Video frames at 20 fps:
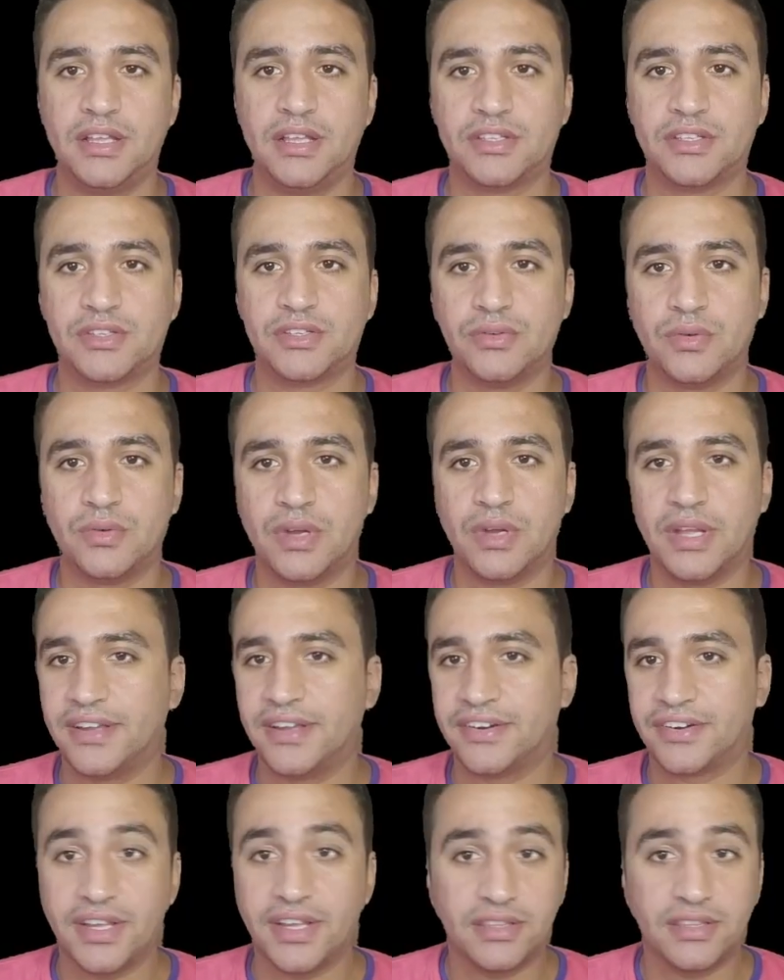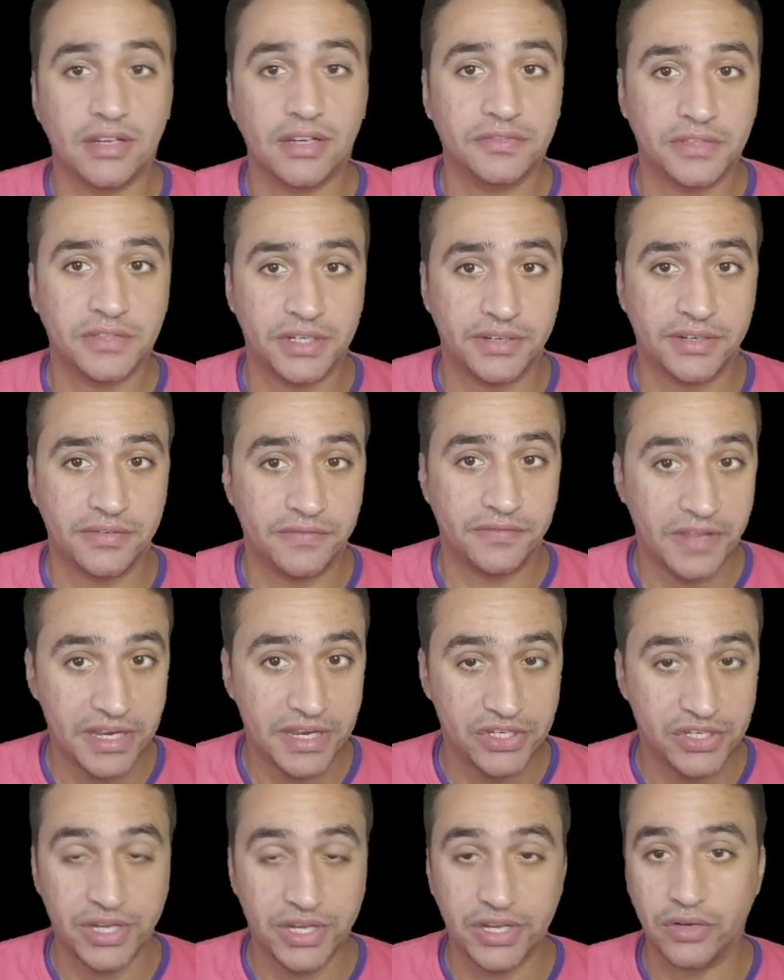So right after
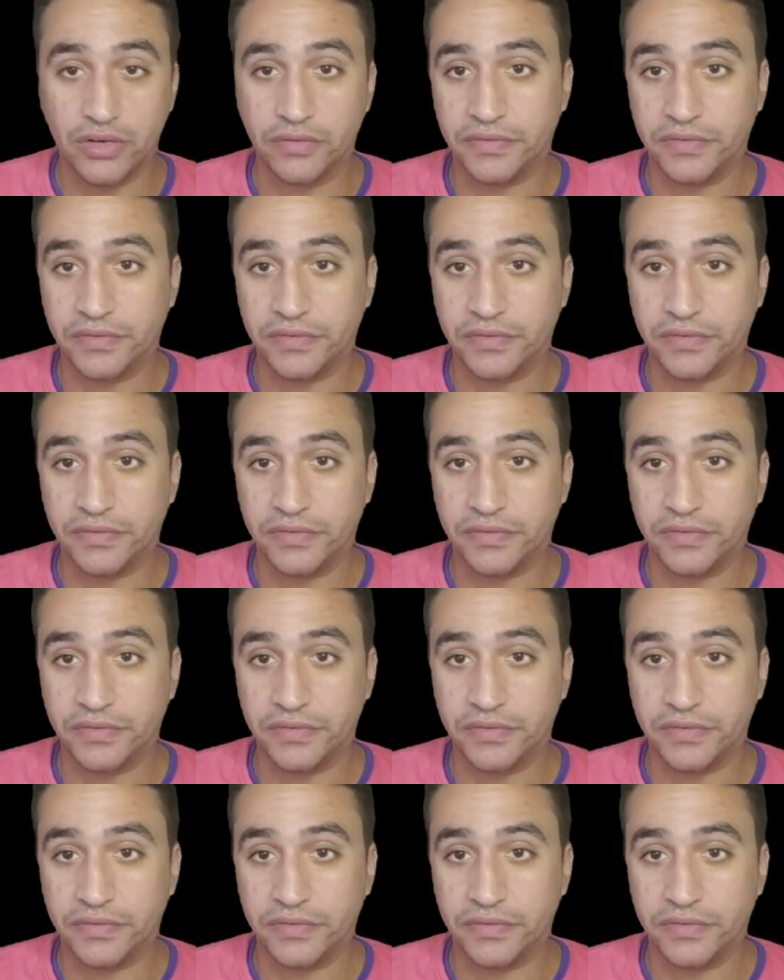finishing of